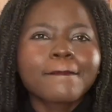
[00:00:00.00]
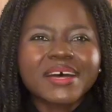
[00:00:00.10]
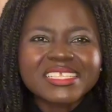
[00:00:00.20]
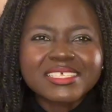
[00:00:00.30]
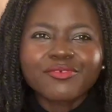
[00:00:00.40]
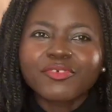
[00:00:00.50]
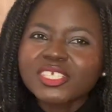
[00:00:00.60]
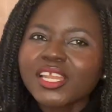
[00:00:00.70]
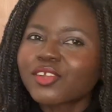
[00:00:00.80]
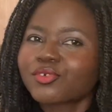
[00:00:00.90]
But
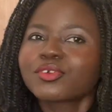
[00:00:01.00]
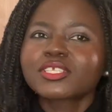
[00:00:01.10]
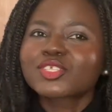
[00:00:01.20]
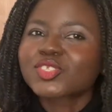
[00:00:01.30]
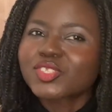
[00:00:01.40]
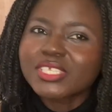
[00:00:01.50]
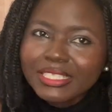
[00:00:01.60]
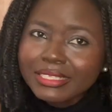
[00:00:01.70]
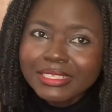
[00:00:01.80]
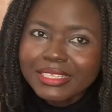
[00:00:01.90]
Richard had already
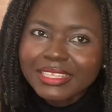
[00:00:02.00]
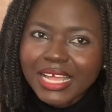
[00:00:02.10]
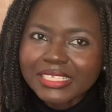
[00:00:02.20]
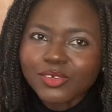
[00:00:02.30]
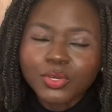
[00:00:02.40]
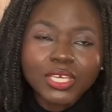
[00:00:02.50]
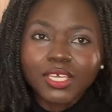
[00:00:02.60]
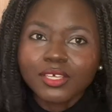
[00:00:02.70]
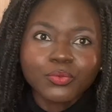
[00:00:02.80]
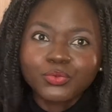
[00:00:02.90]
seen that,
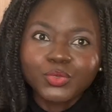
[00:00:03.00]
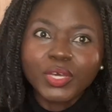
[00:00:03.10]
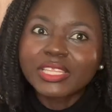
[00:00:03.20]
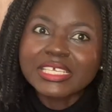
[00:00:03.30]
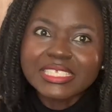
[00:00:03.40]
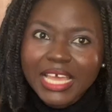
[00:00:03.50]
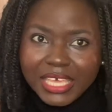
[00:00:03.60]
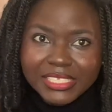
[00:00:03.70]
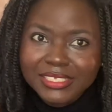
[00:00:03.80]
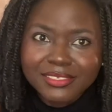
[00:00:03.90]
okay, the way things are
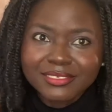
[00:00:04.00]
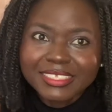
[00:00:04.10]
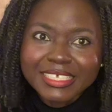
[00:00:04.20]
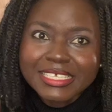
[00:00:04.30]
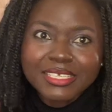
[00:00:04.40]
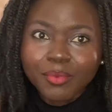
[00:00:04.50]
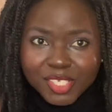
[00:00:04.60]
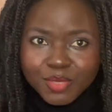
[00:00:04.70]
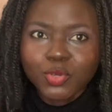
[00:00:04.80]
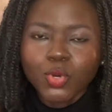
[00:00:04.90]
getting, he's
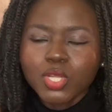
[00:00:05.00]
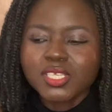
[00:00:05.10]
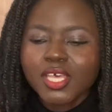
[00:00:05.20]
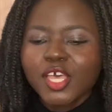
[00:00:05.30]
about to be caught.